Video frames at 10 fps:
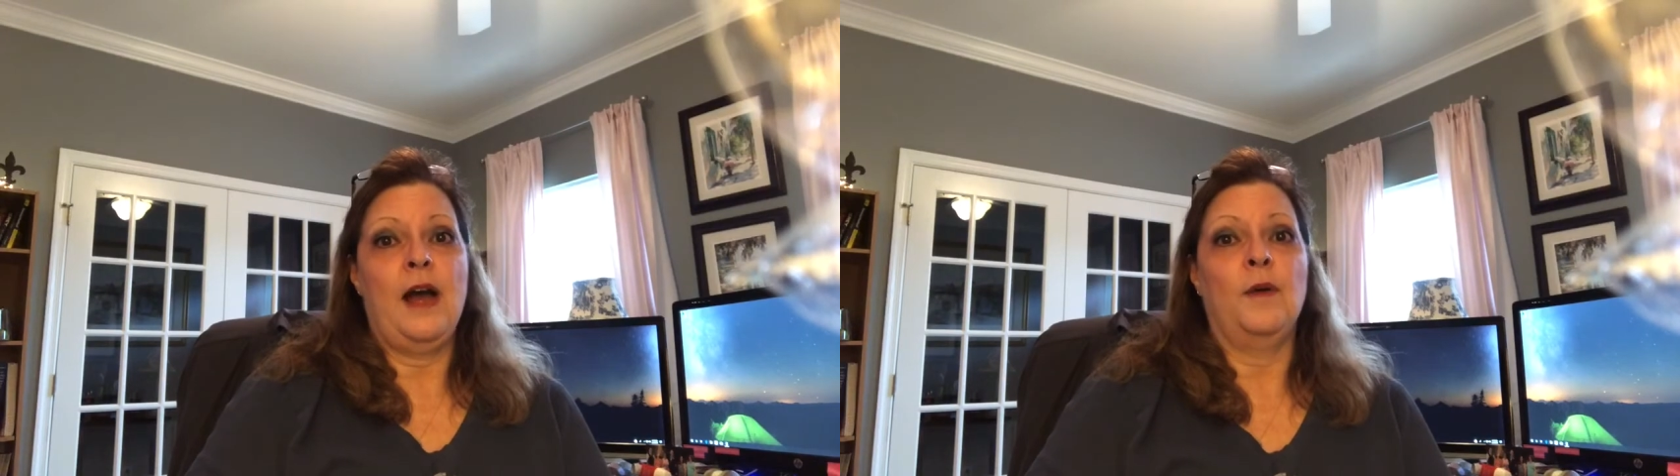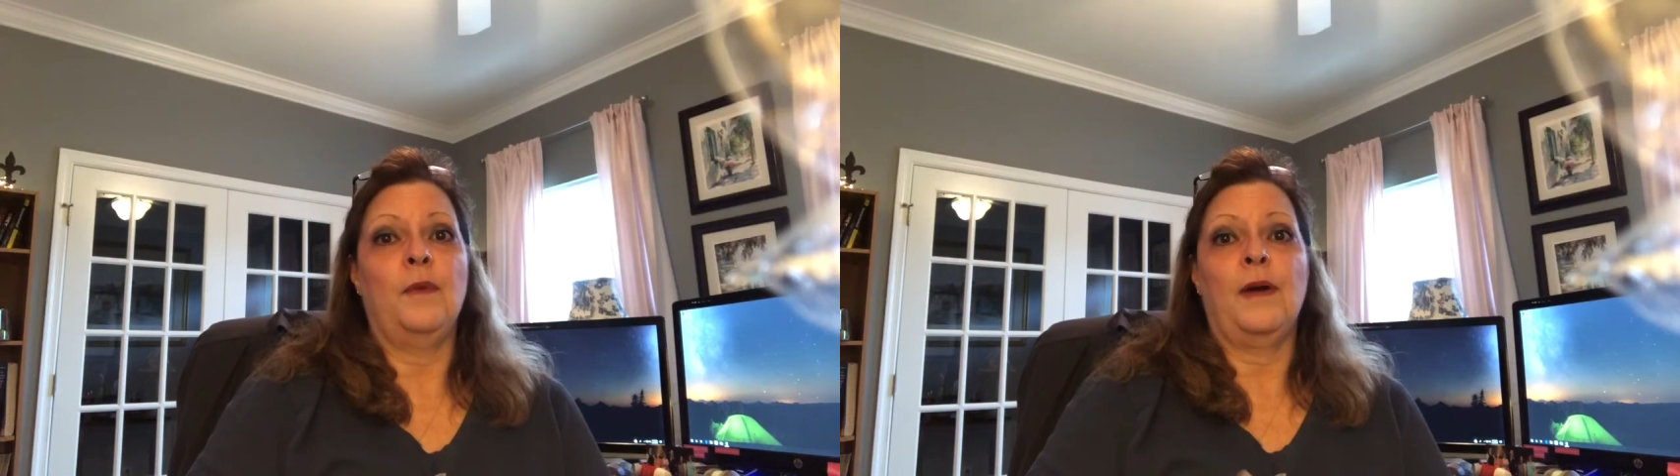
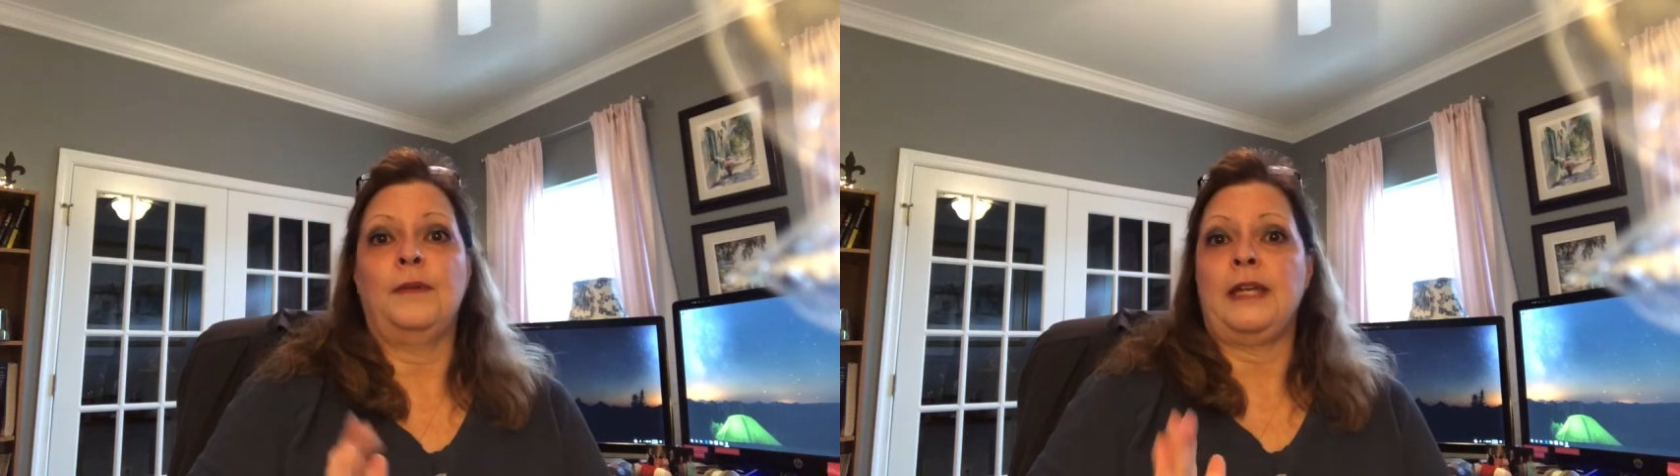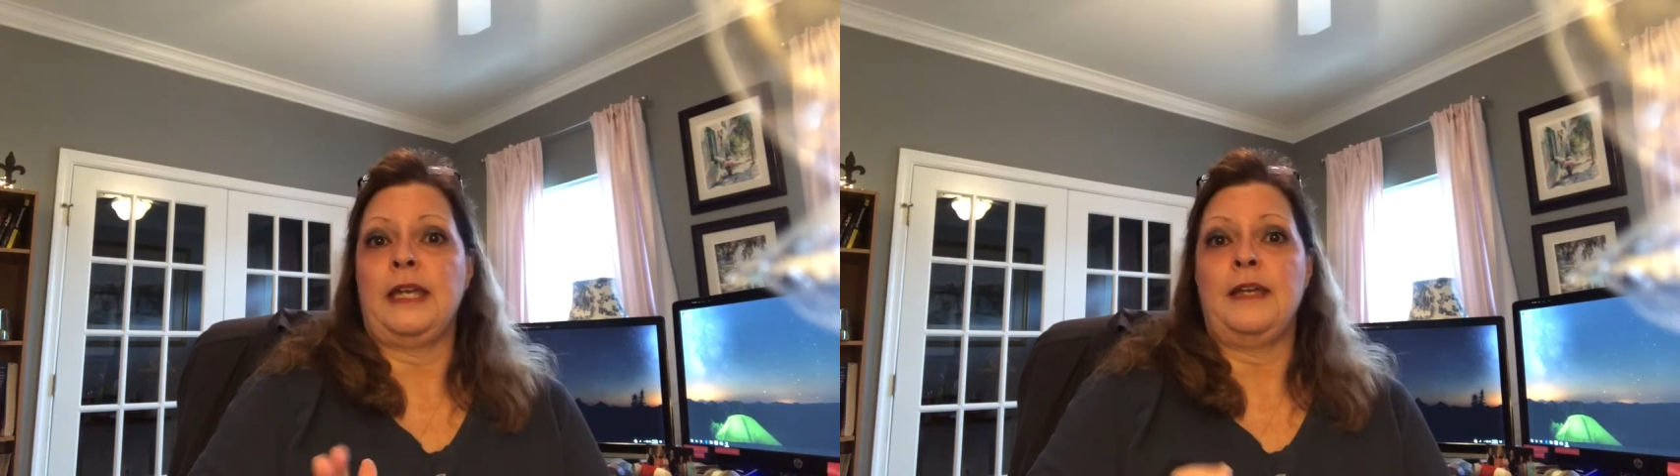I'll
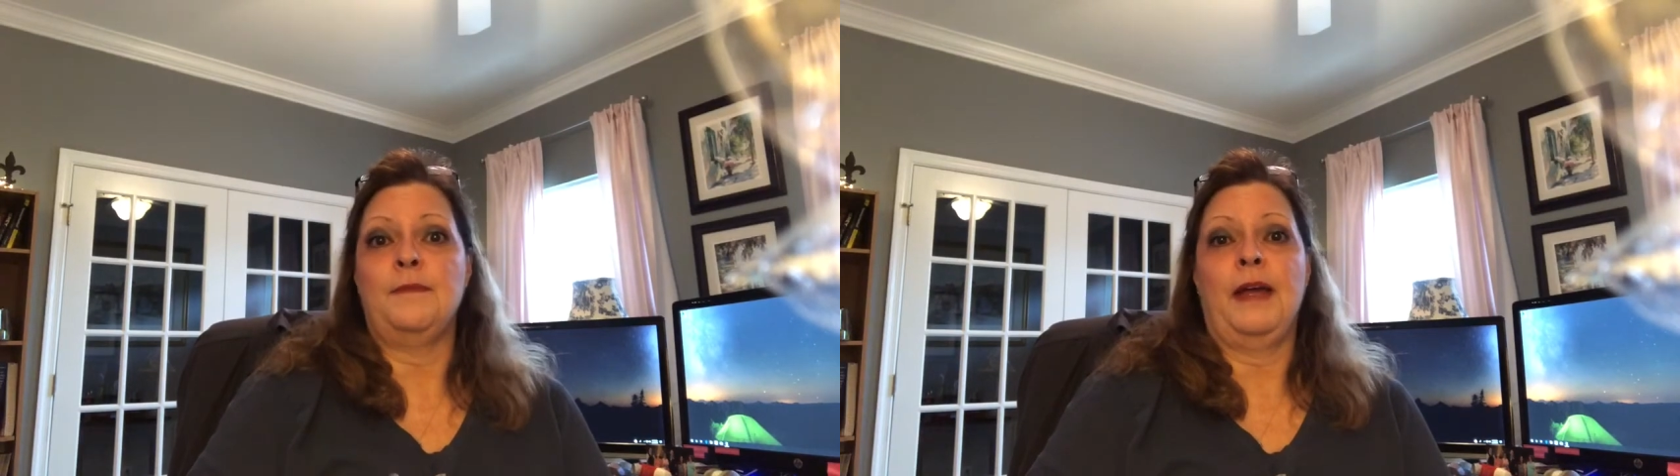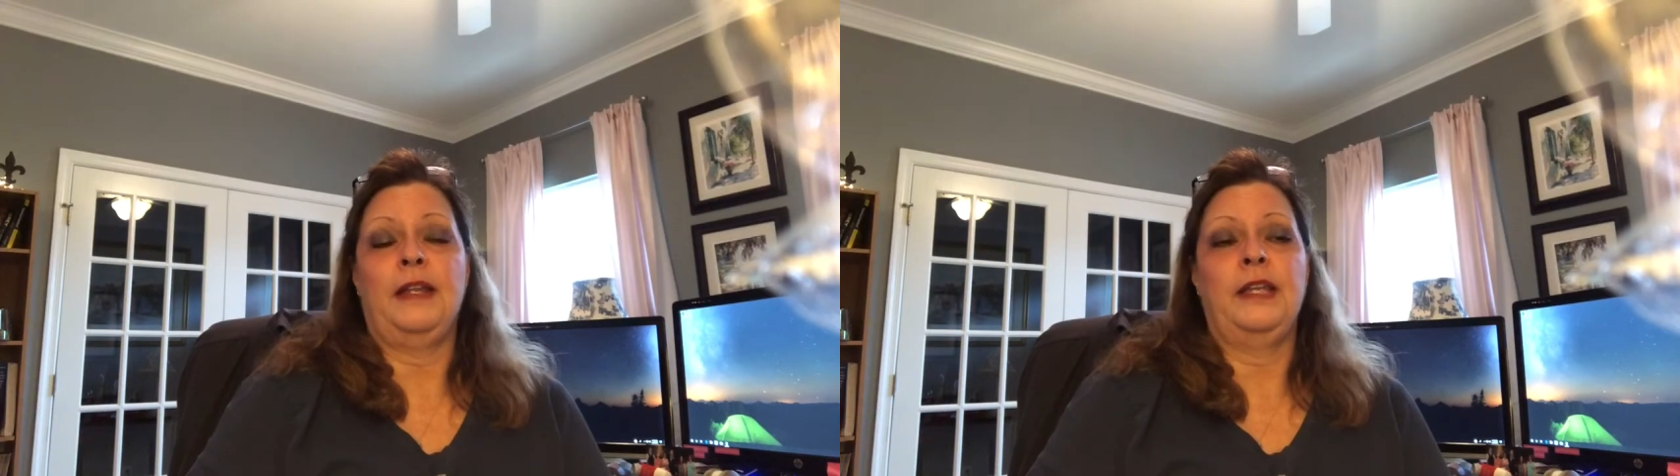probably
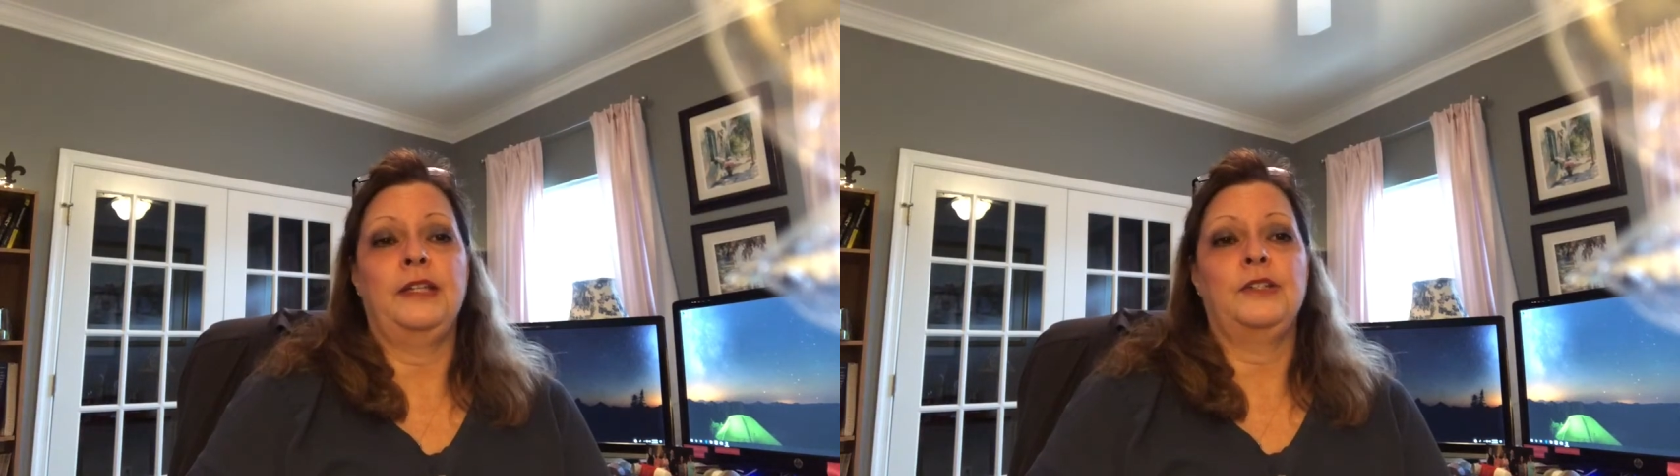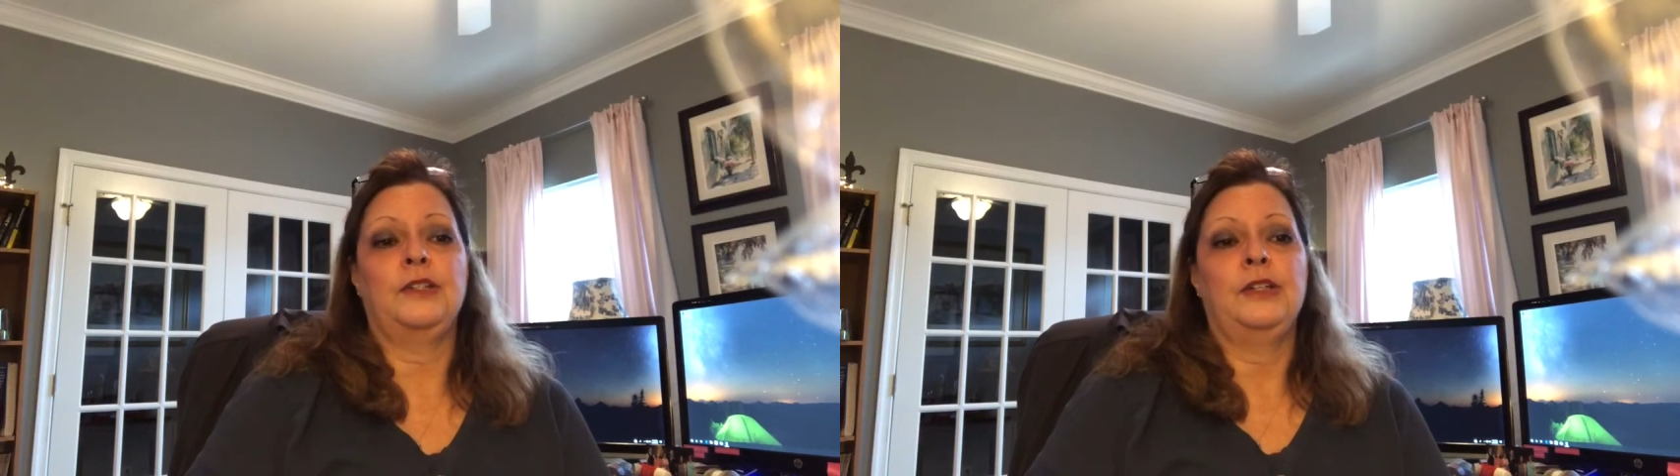eat my
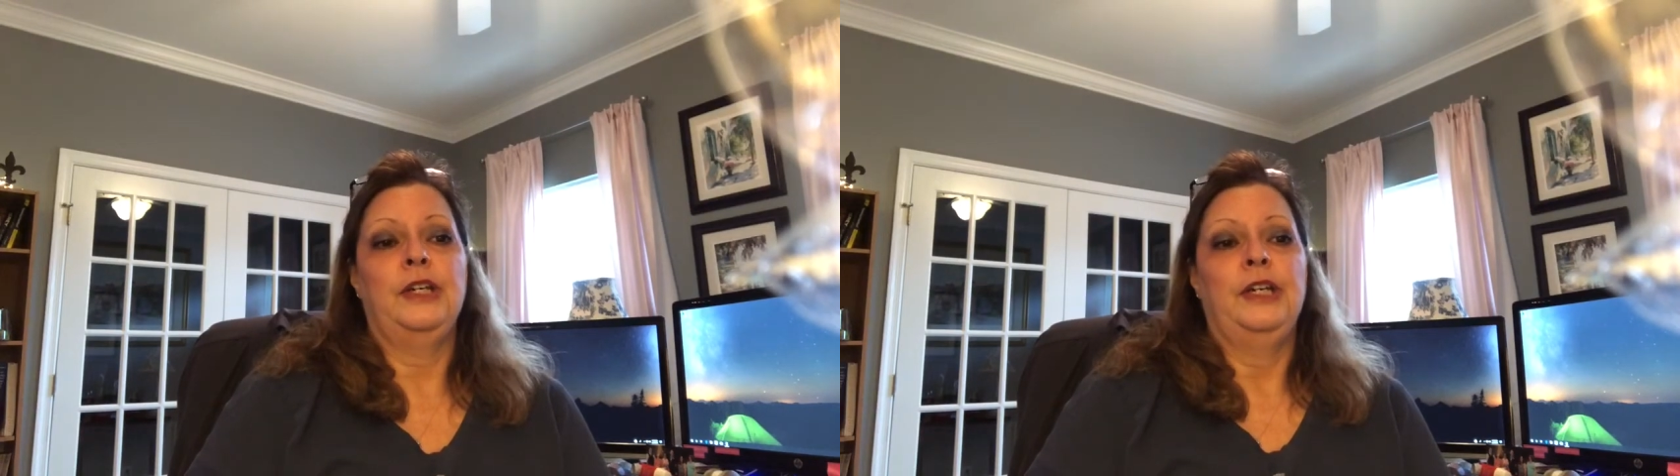lunch